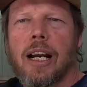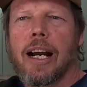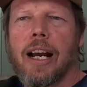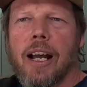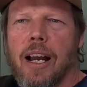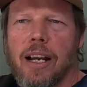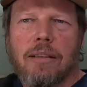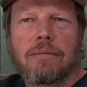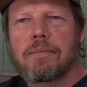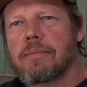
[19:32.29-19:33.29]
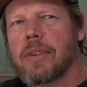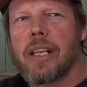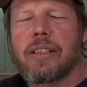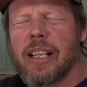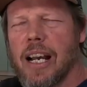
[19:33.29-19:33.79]
and
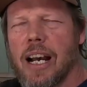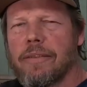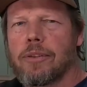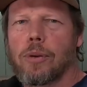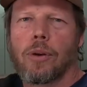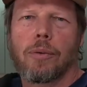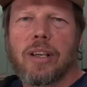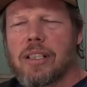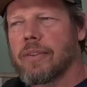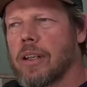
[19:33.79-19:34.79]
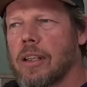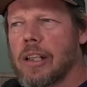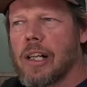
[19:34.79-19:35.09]
kids in the car, fuel, all the rest of it.